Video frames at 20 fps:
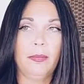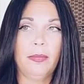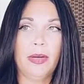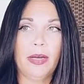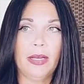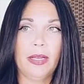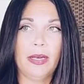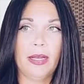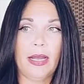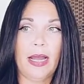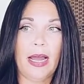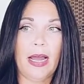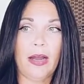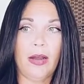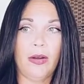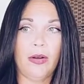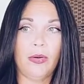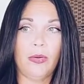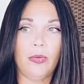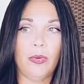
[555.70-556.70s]
but
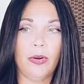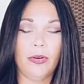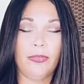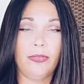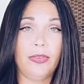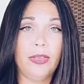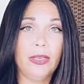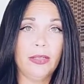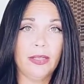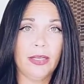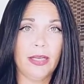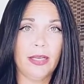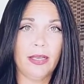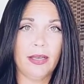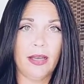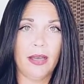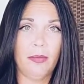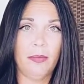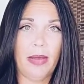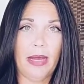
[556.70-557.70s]
how we're
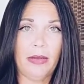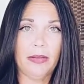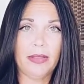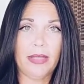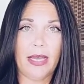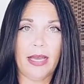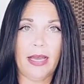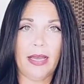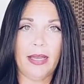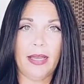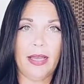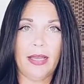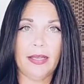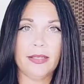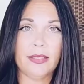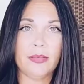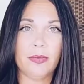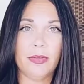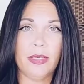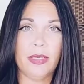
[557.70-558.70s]
feeling about that
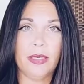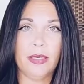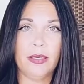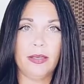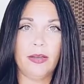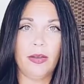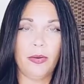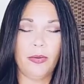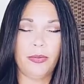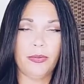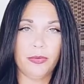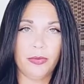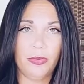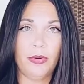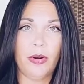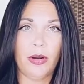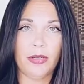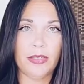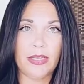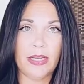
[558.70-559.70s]
as we go through
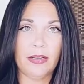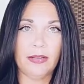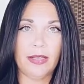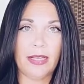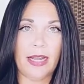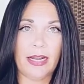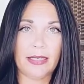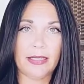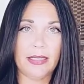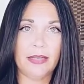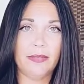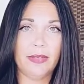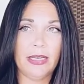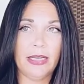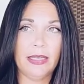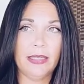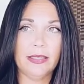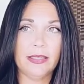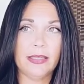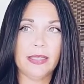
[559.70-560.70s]
our daily
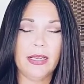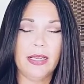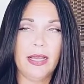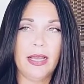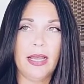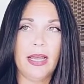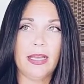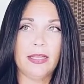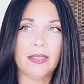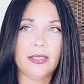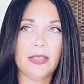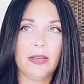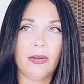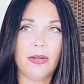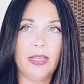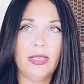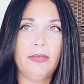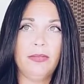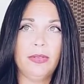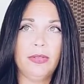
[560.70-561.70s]
activities. And
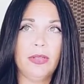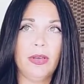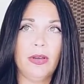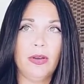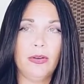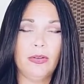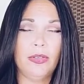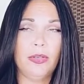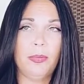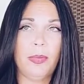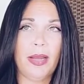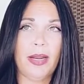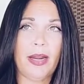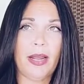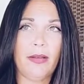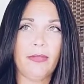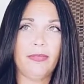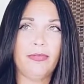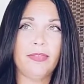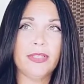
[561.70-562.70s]
so even though you might
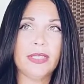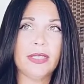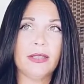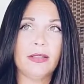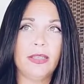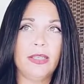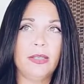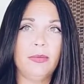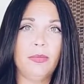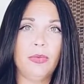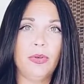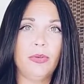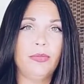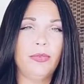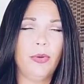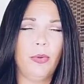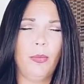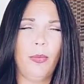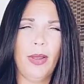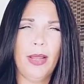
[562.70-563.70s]
have physically
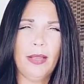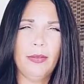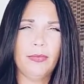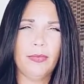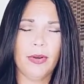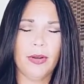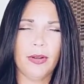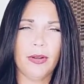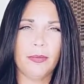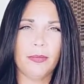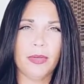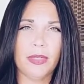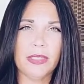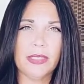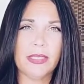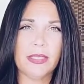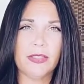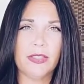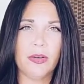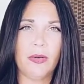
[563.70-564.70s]
moved away from a
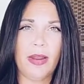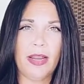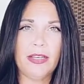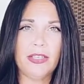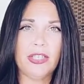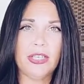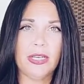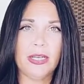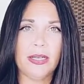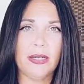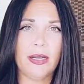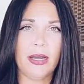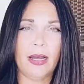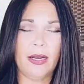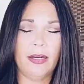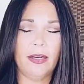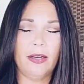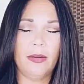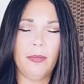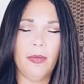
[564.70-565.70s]
situation,
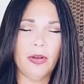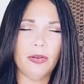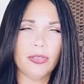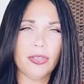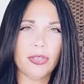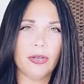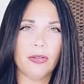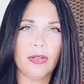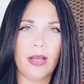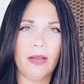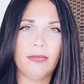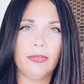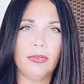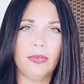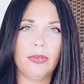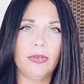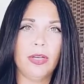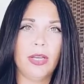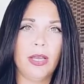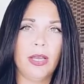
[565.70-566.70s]
on an emotional
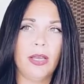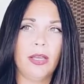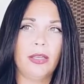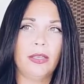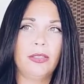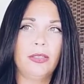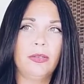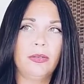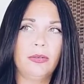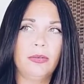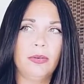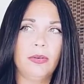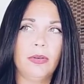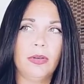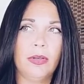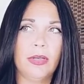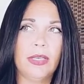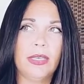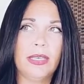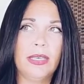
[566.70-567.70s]
level,
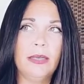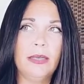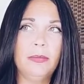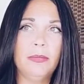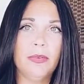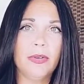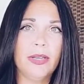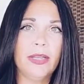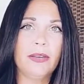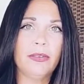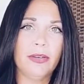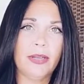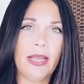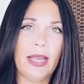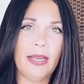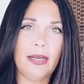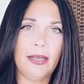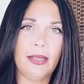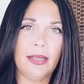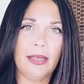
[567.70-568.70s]
you keep
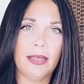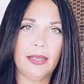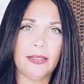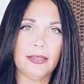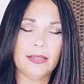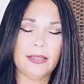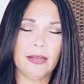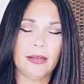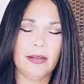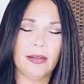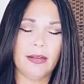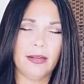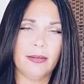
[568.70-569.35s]
recreating it